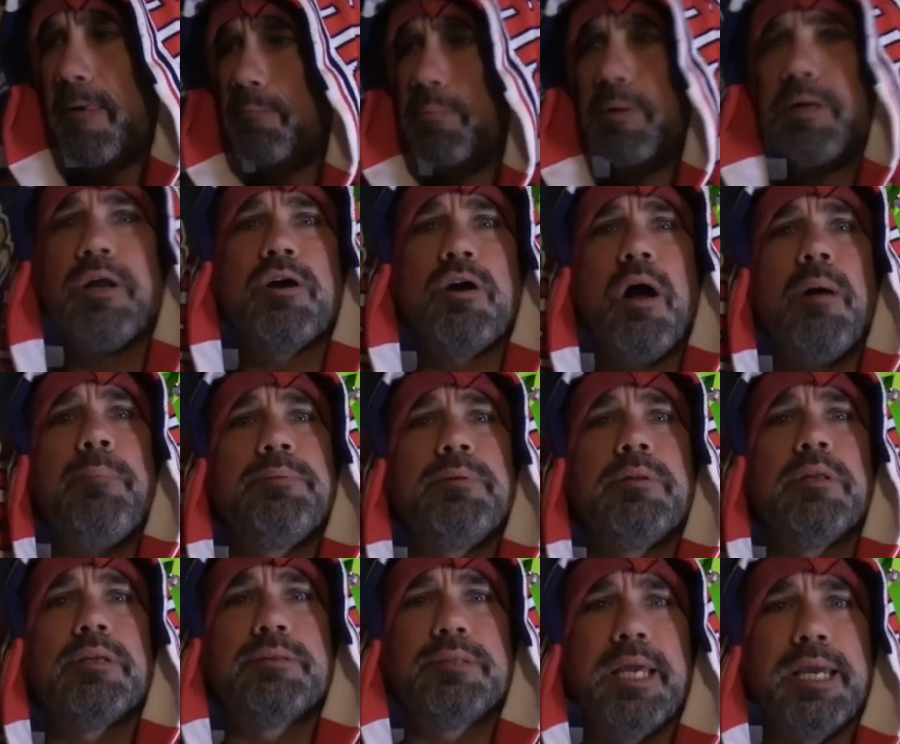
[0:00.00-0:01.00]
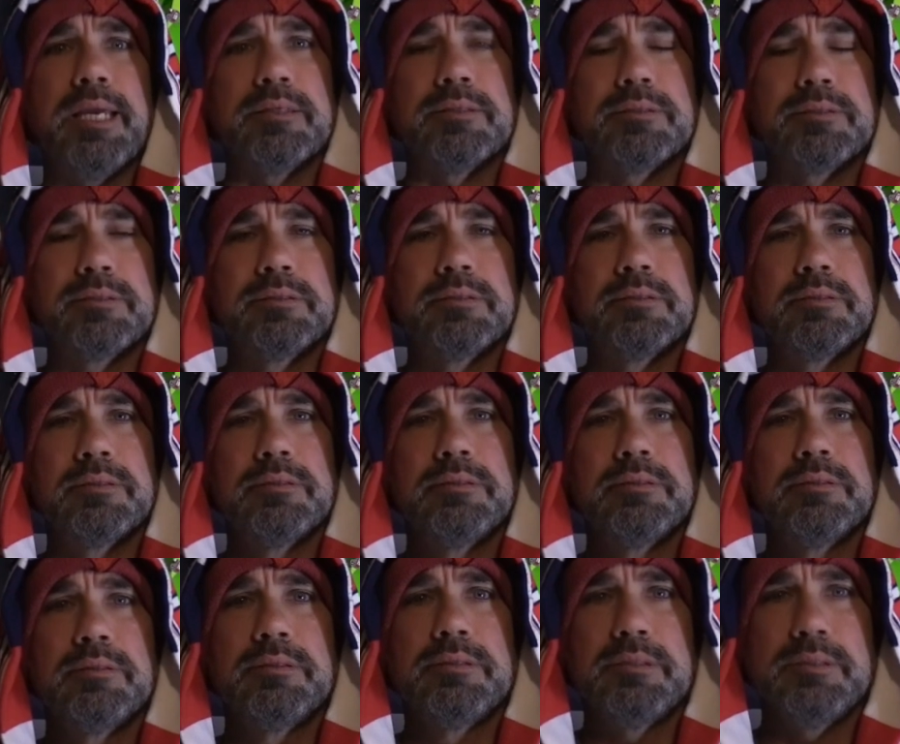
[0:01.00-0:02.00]
But a couple of things.
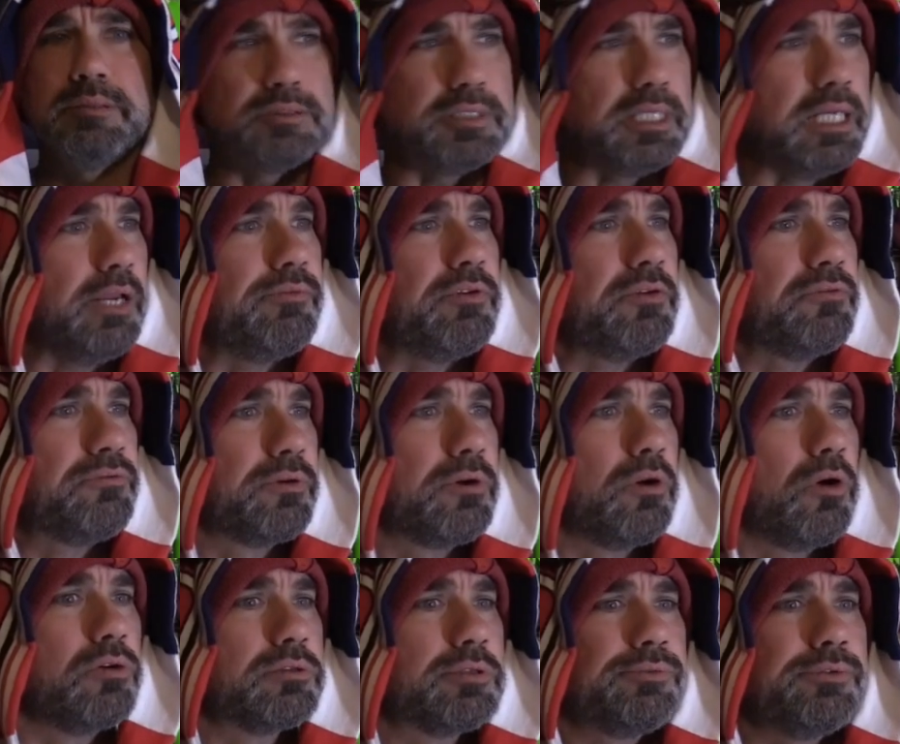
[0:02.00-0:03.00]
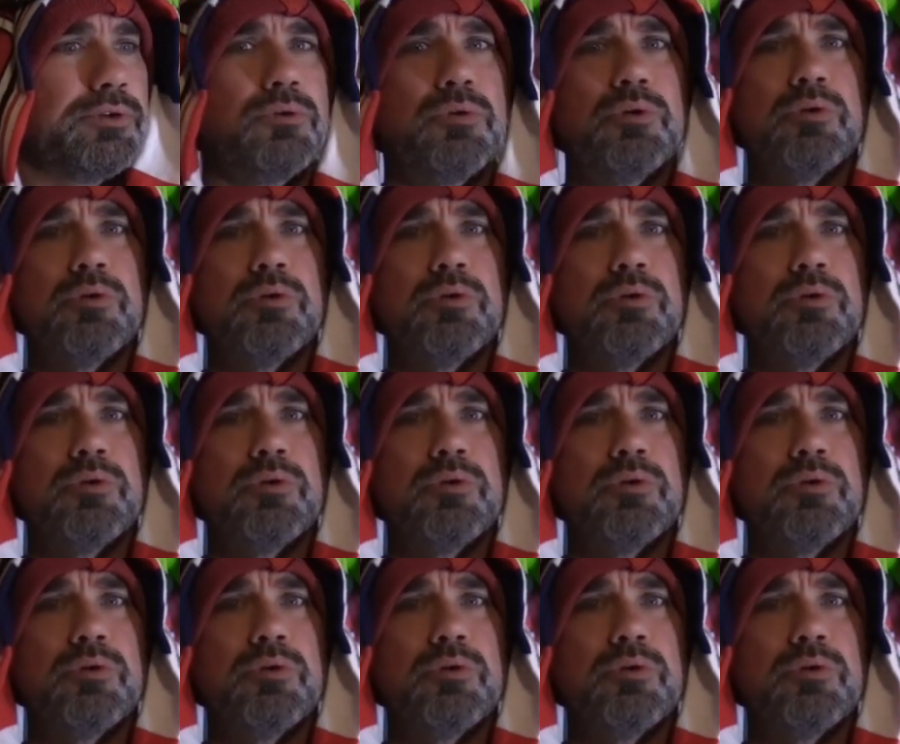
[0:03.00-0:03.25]
Even for those of you